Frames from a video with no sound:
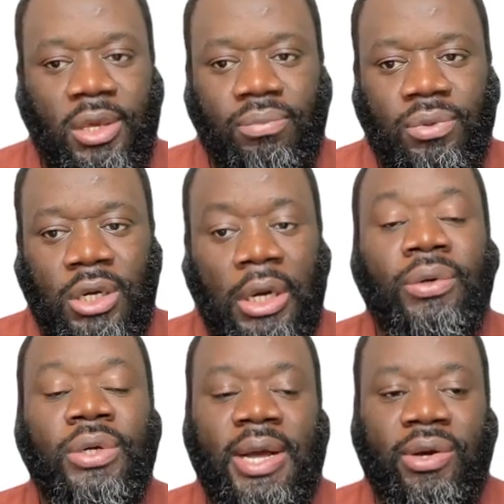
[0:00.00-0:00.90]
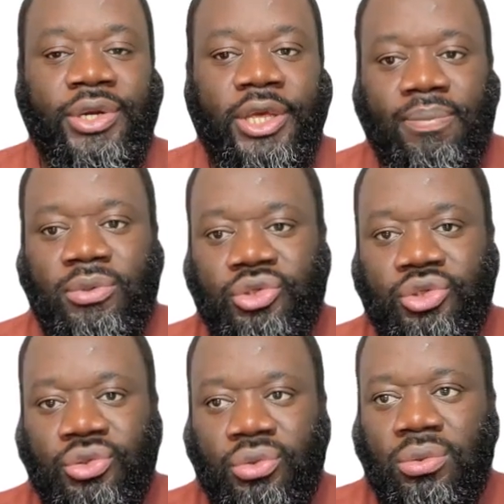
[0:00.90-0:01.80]
unable
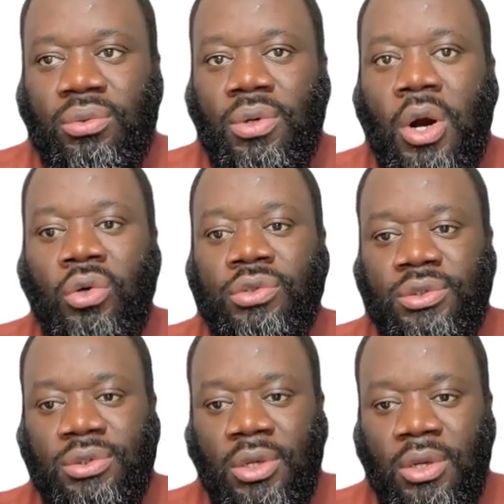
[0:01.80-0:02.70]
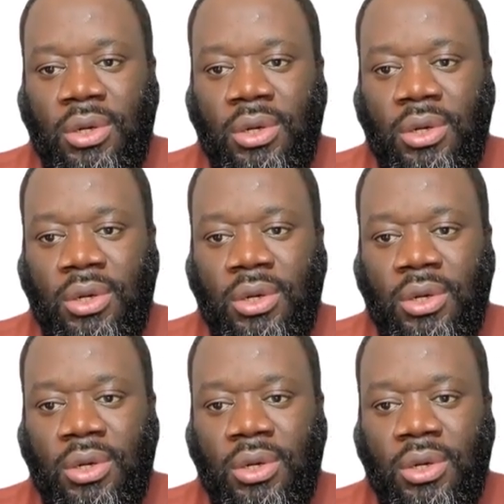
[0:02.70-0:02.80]
to host